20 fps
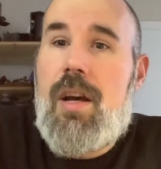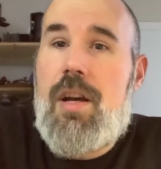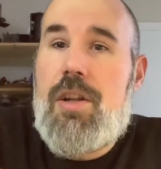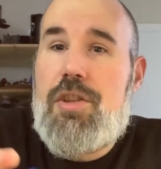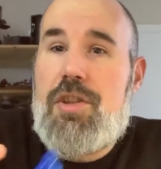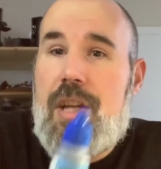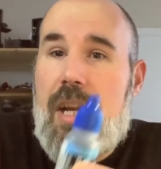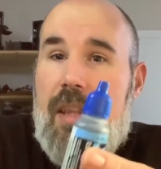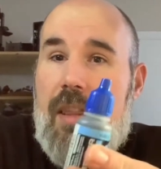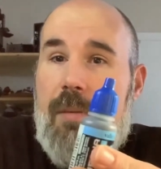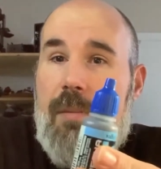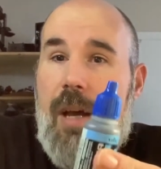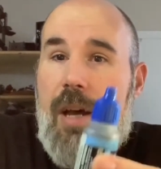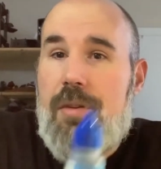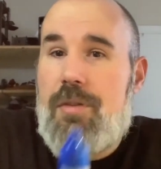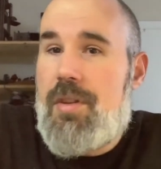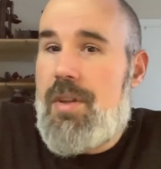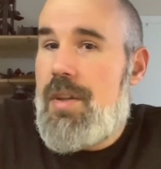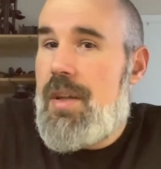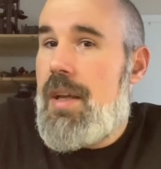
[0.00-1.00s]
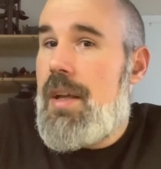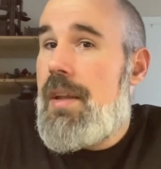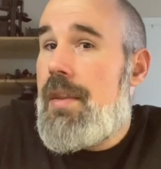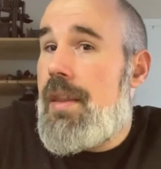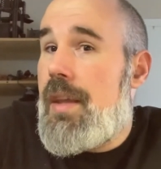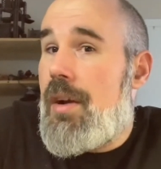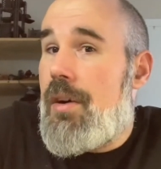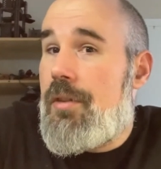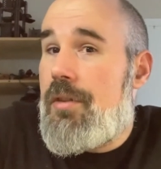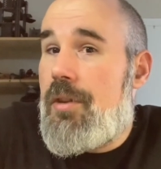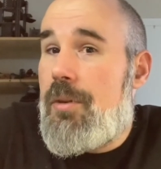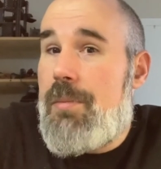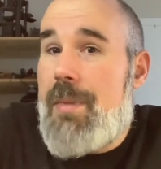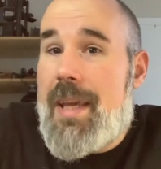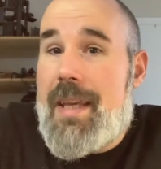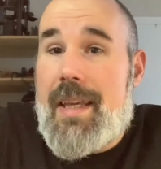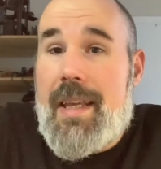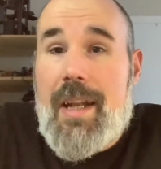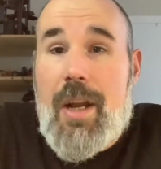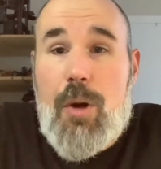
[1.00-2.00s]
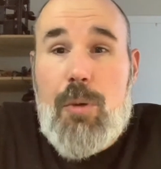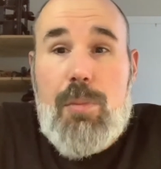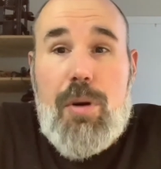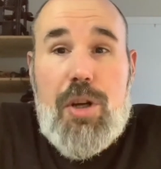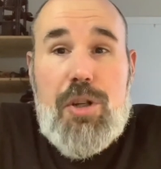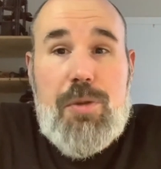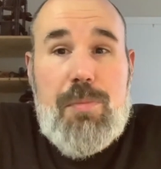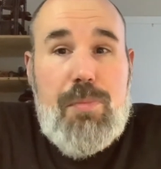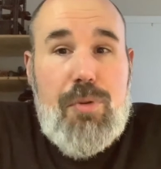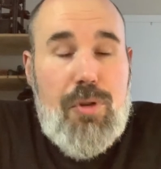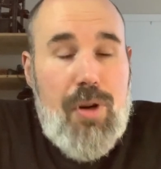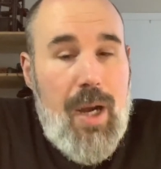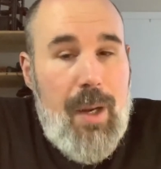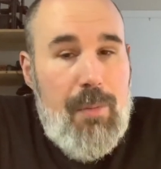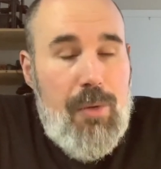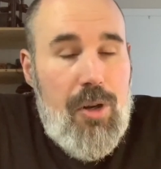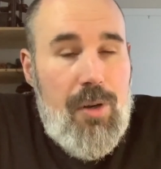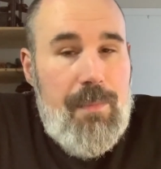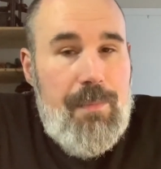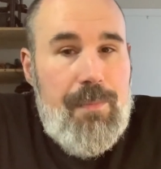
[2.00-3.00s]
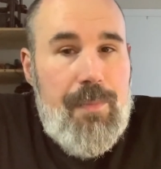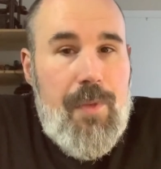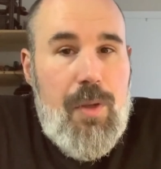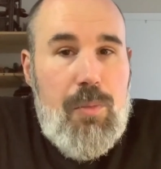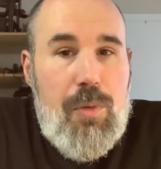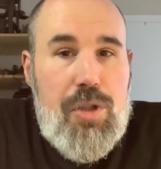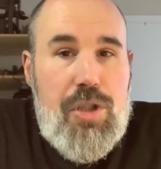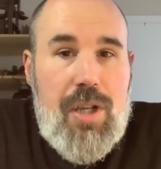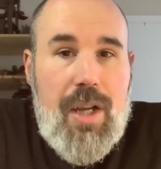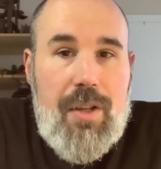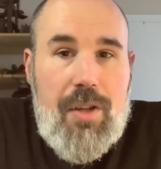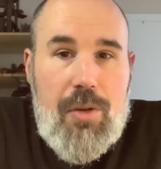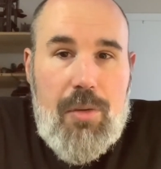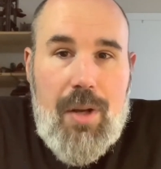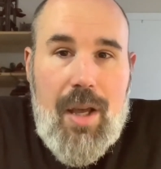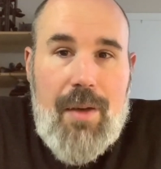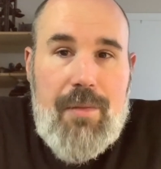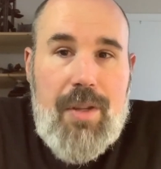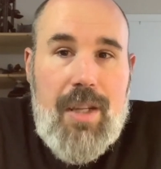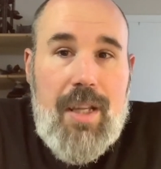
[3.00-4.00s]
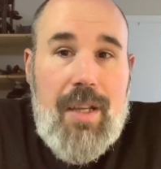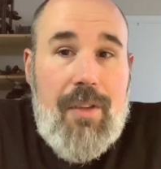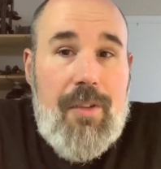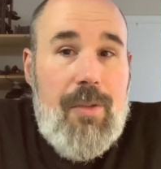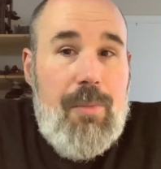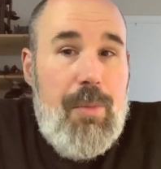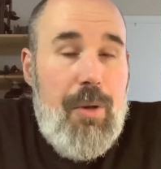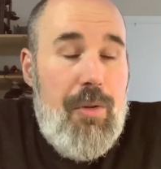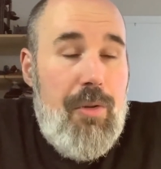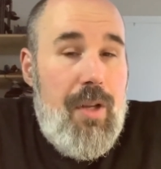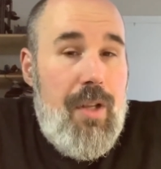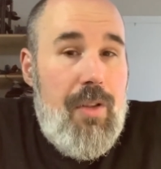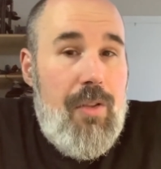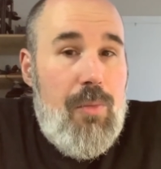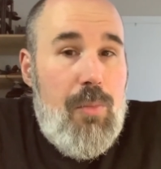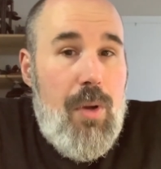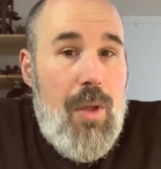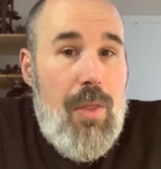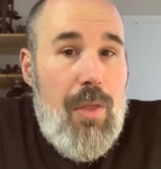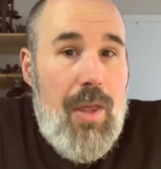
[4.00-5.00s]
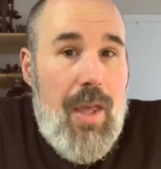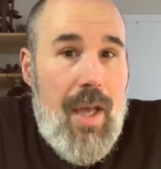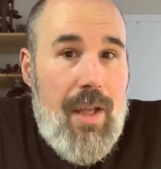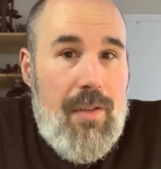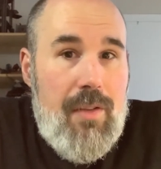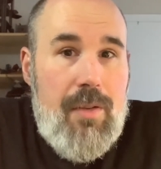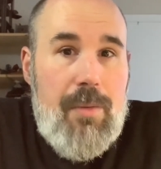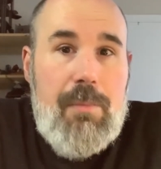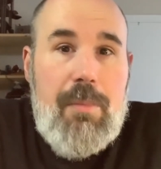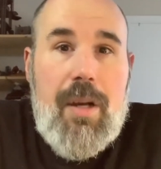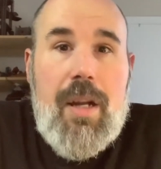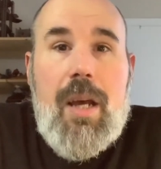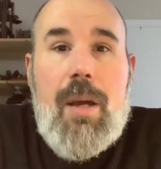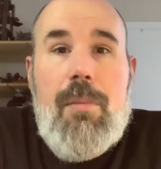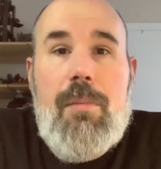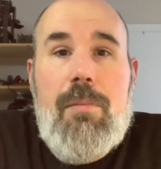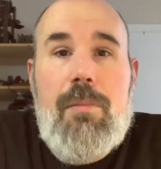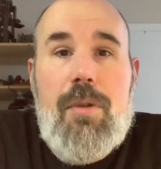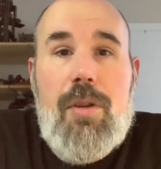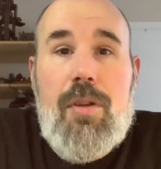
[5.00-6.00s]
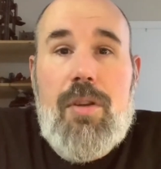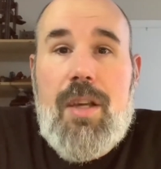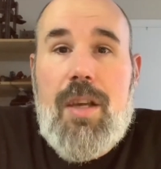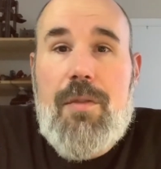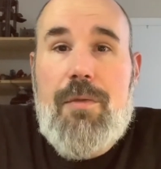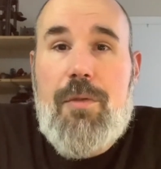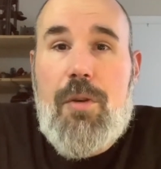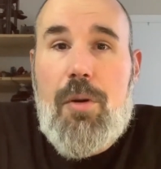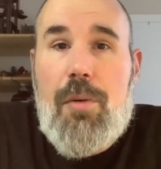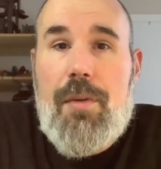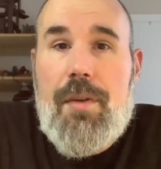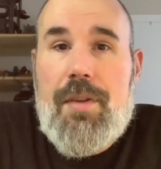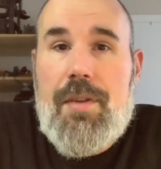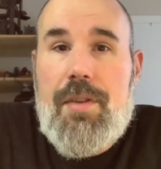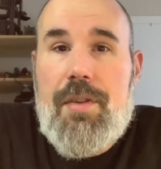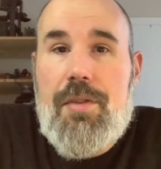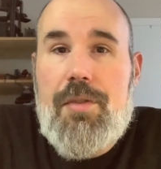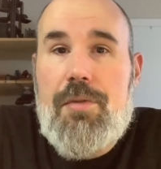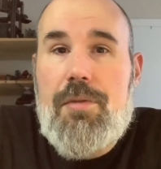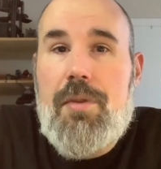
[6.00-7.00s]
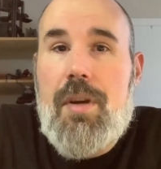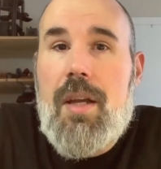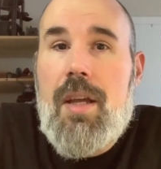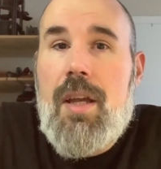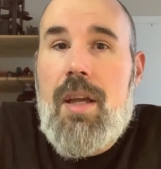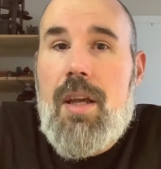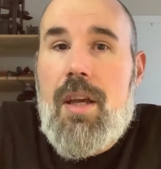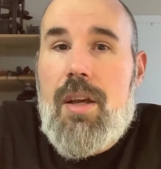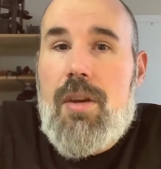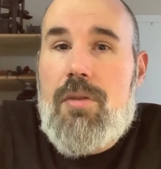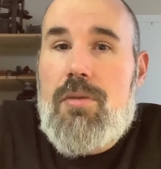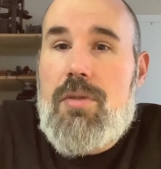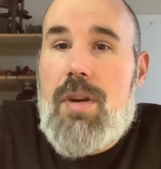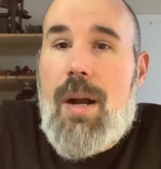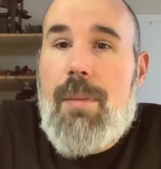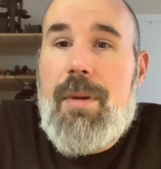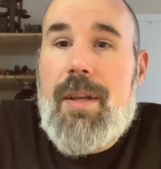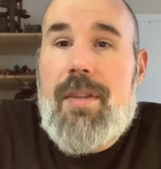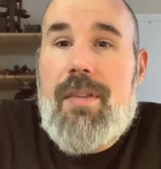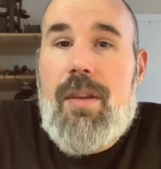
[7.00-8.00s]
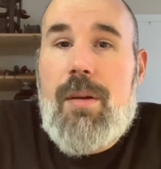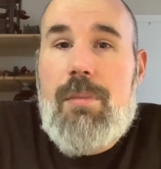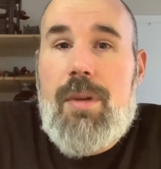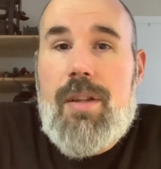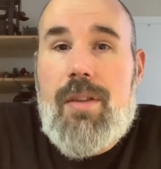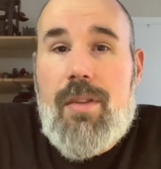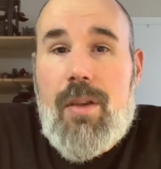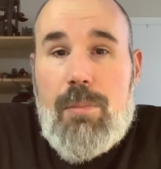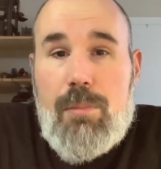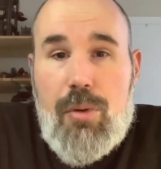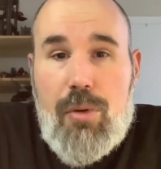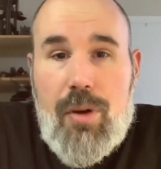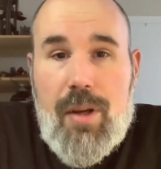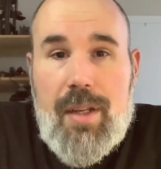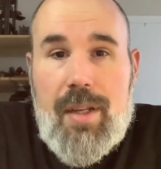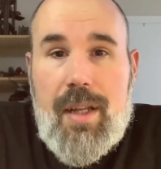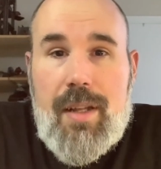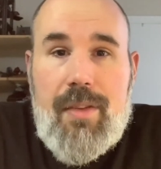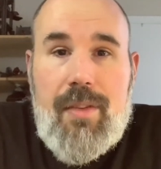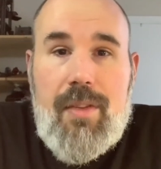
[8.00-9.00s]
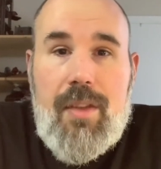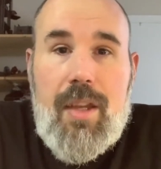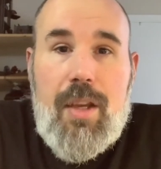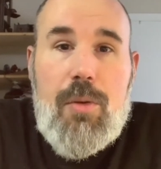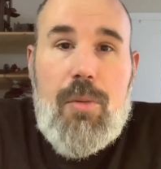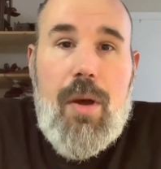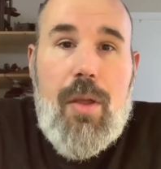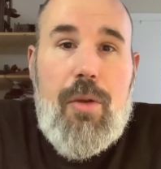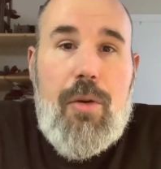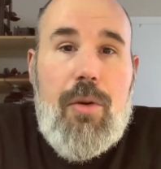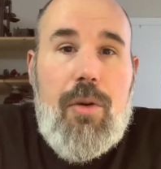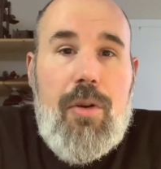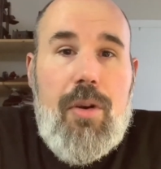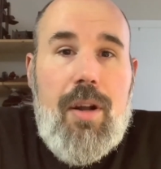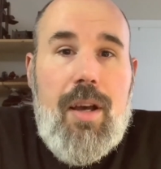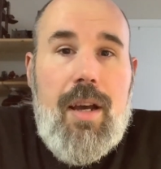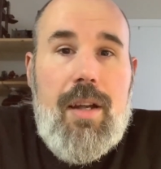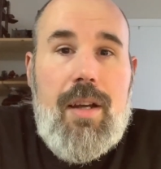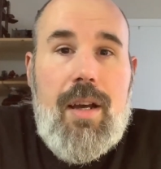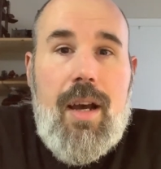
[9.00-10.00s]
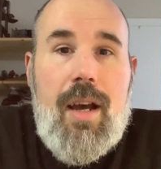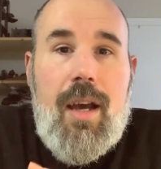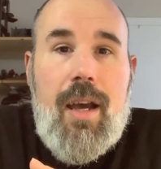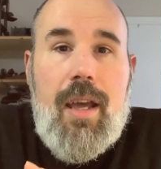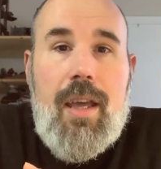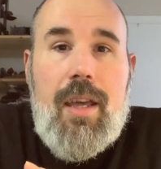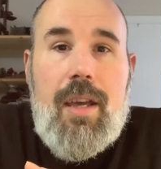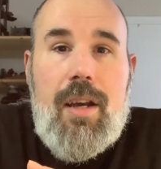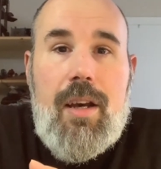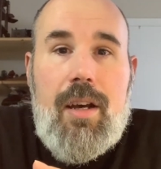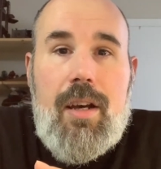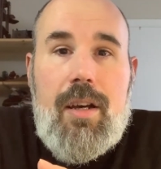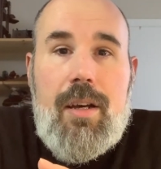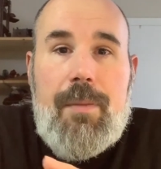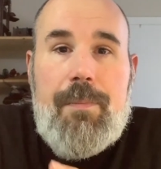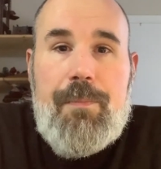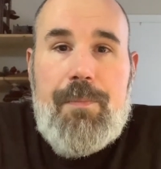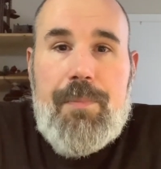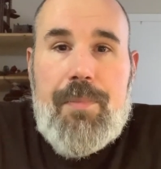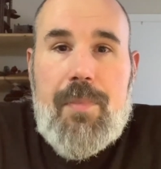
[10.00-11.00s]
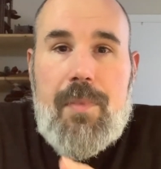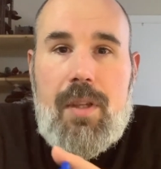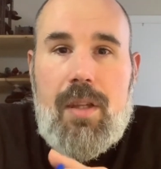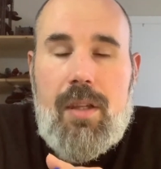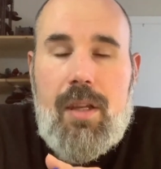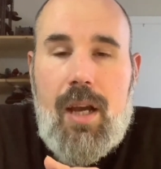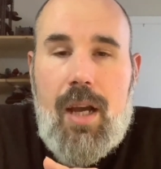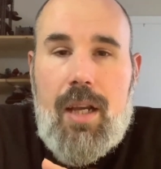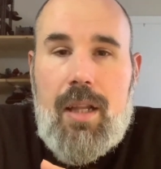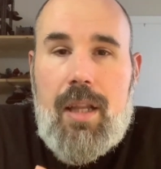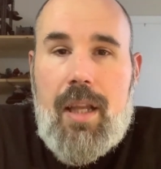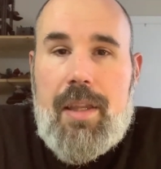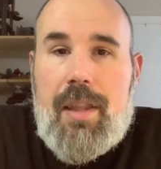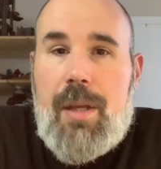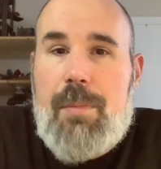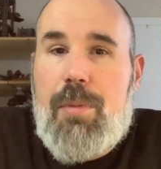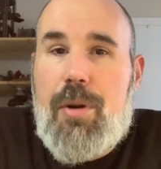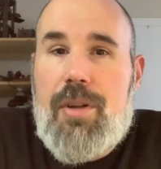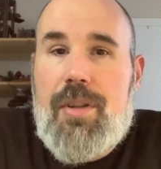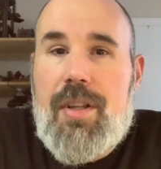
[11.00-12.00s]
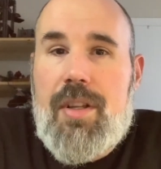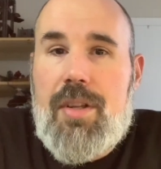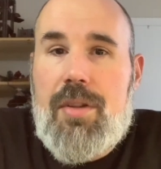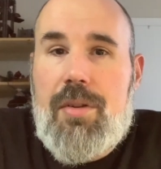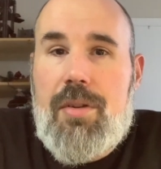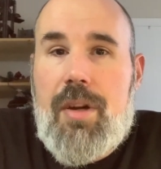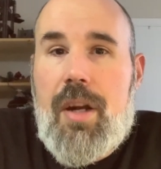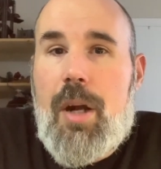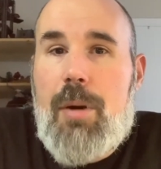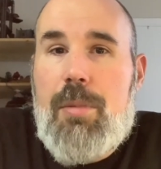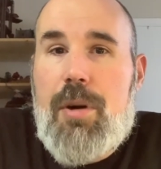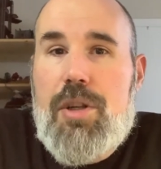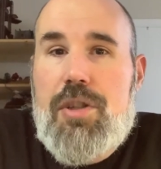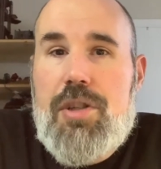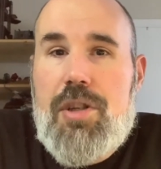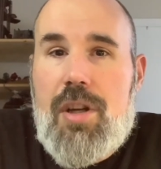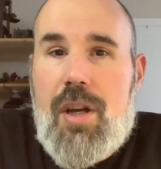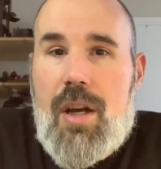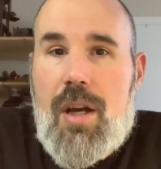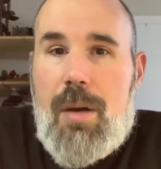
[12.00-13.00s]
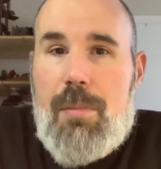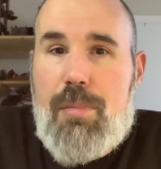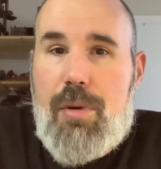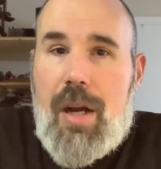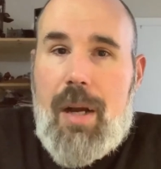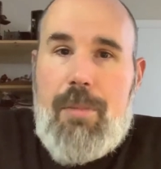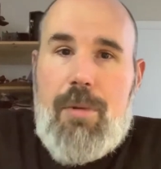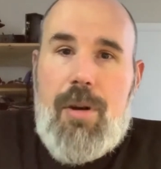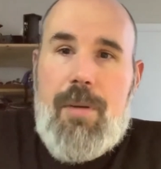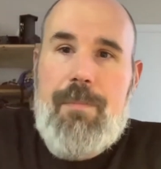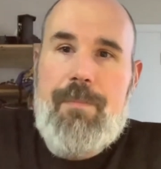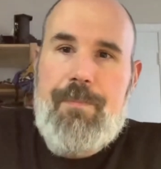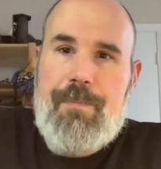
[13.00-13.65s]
Check them out. They also make an airbrush primer, which I don't have any experience with yet, but I'm looking forward to grabbing some at some point and seeing whether or not I like that particular airbrush primer.